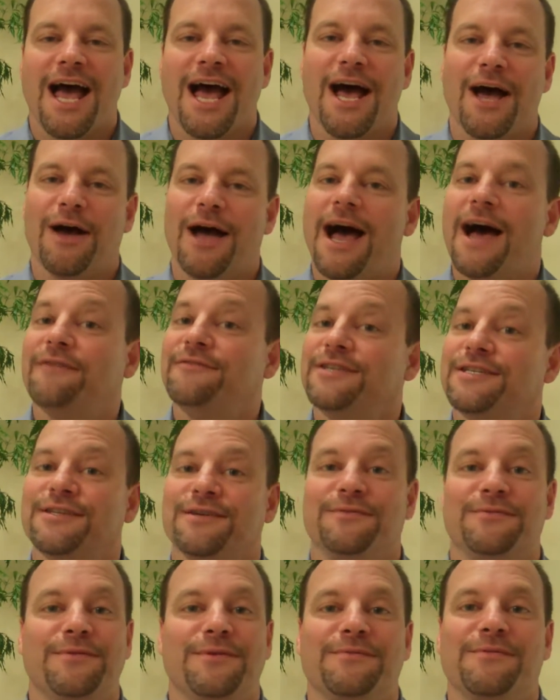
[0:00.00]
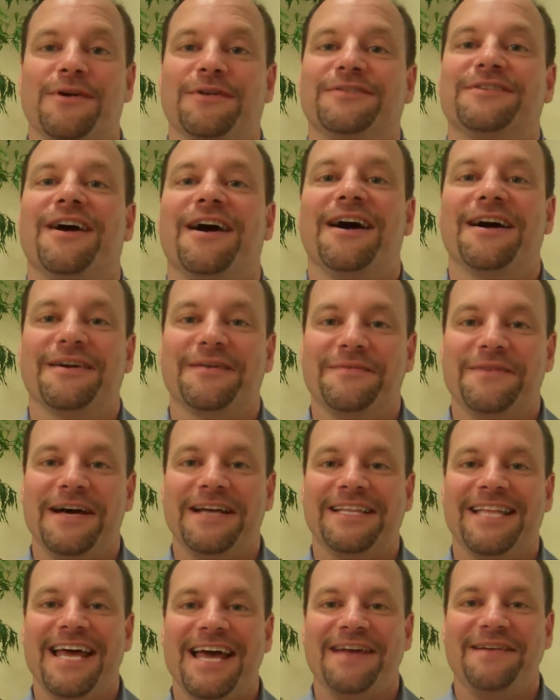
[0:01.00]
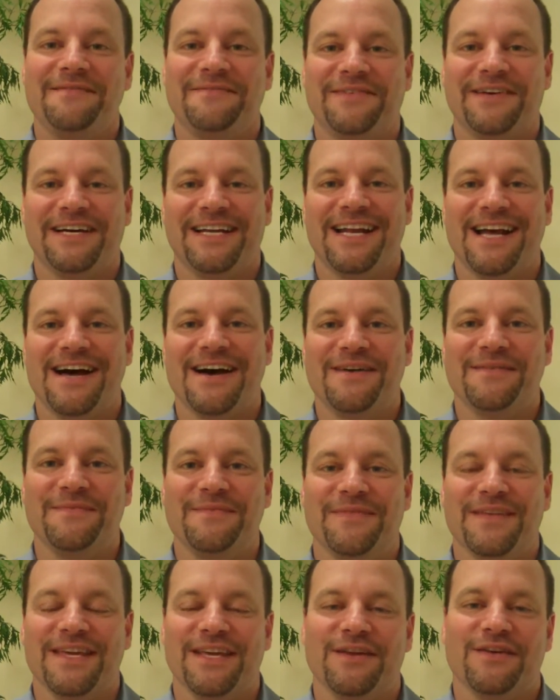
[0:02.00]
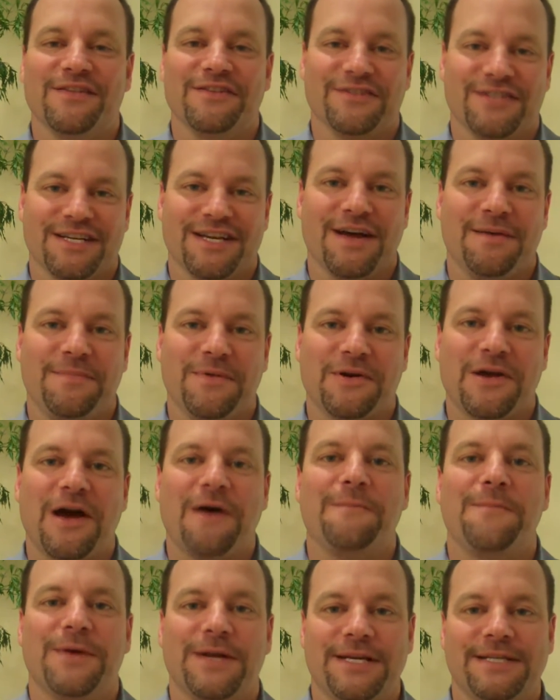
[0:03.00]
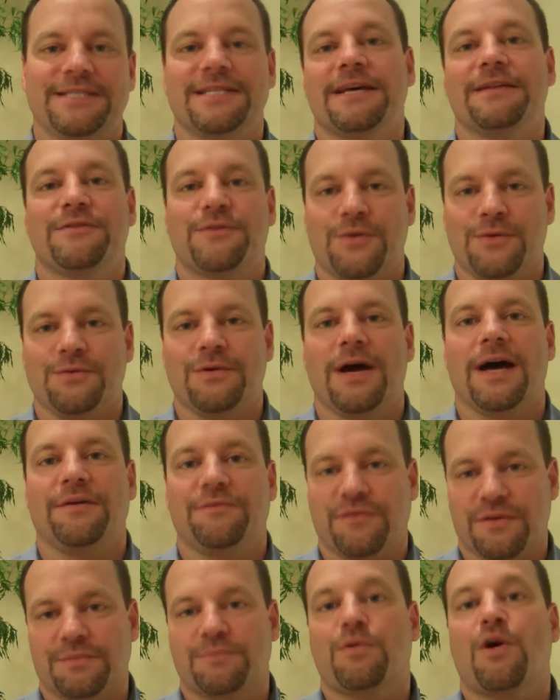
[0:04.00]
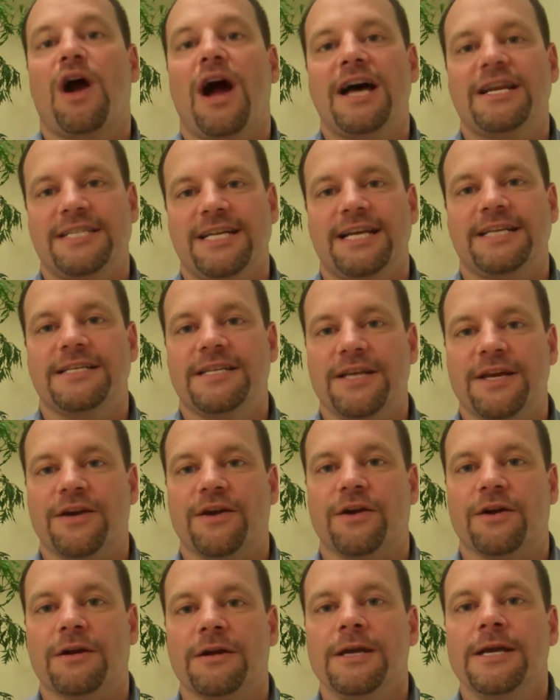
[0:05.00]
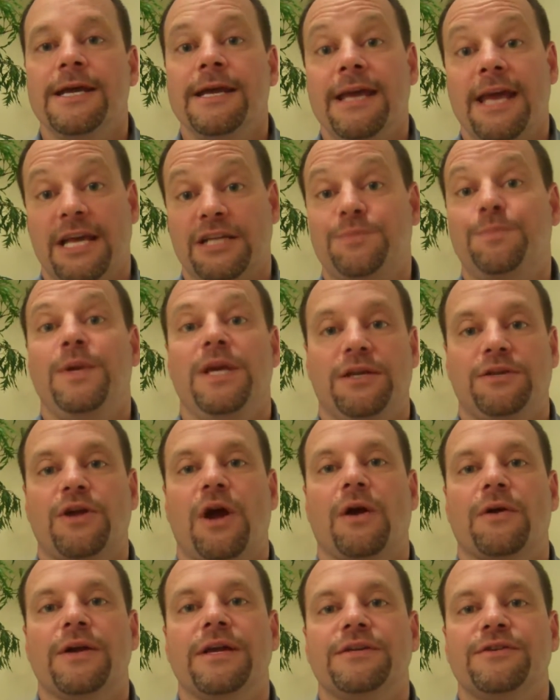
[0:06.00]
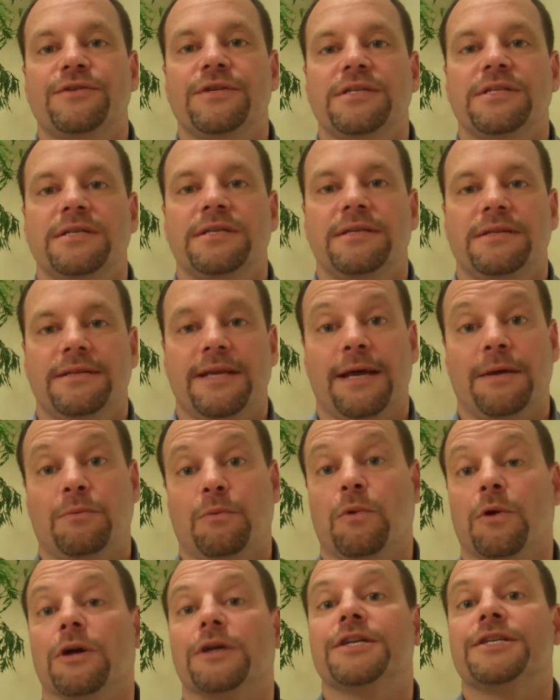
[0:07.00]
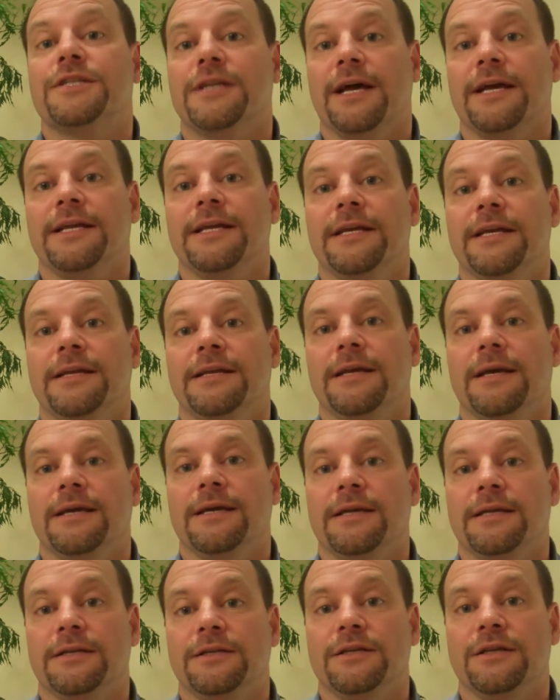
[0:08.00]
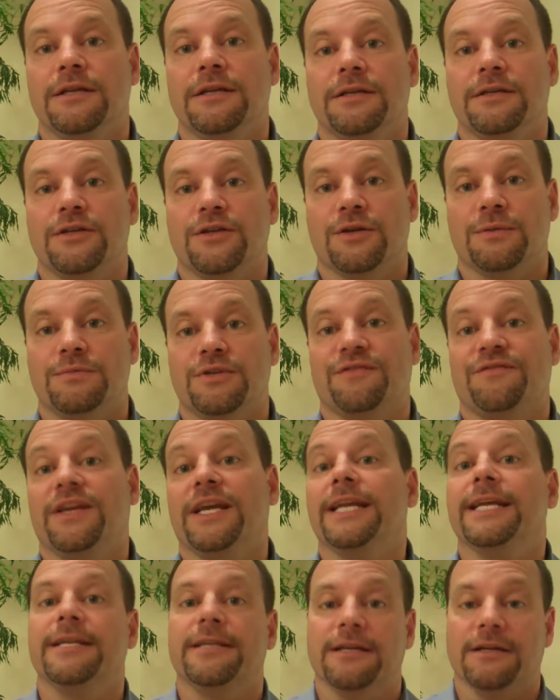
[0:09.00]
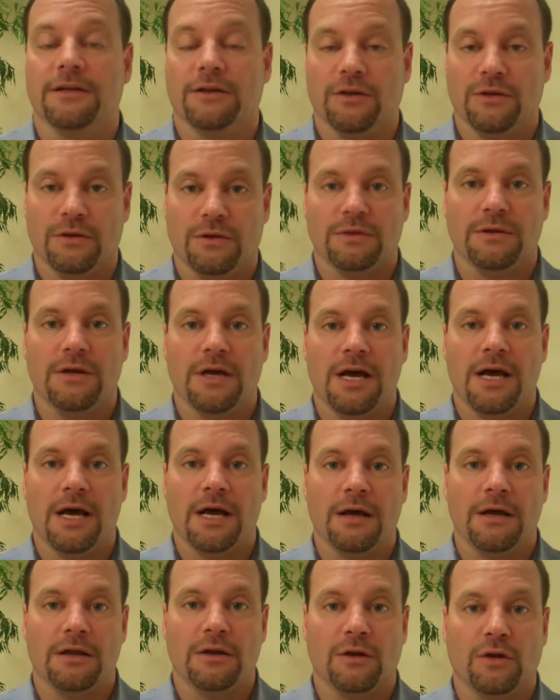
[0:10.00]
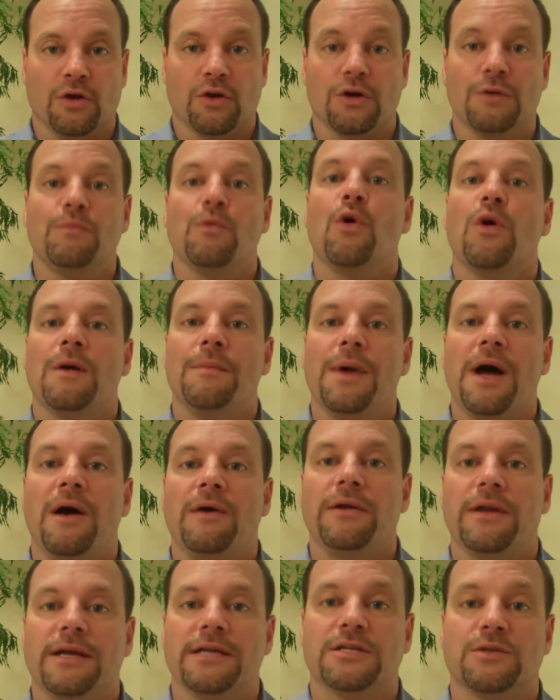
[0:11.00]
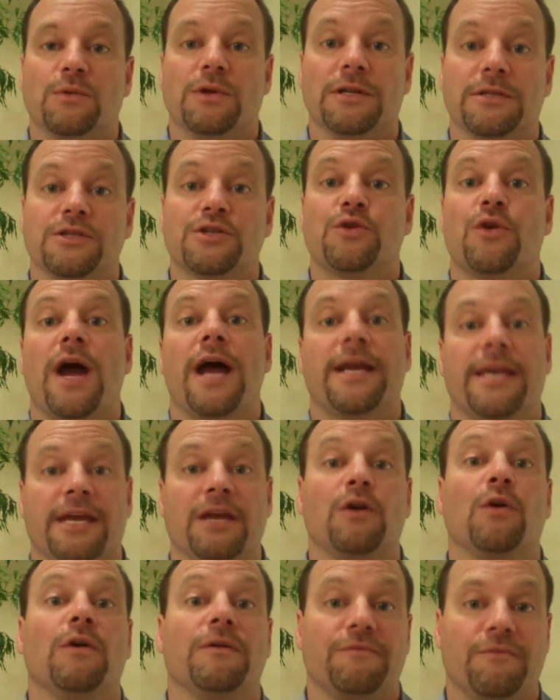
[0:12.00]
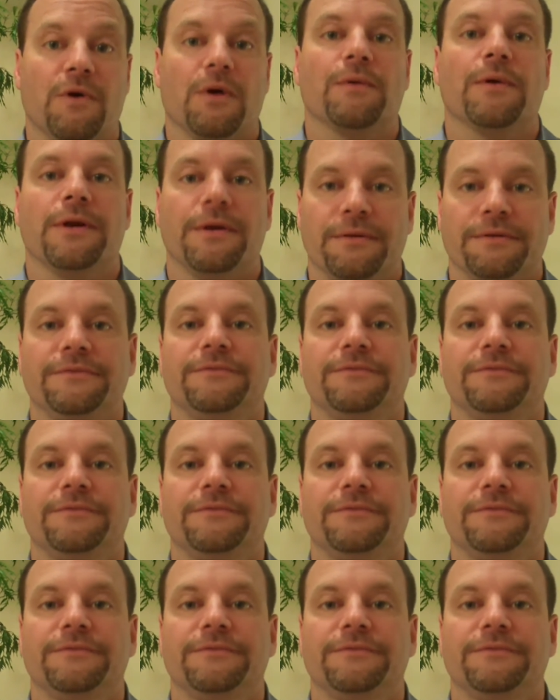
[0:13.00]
Obviously, we won't talk about that, but there's a couple companies that throughout the process here has piqued our interest that we're excited in terms of getting to learn more about, as well as tracking going forward.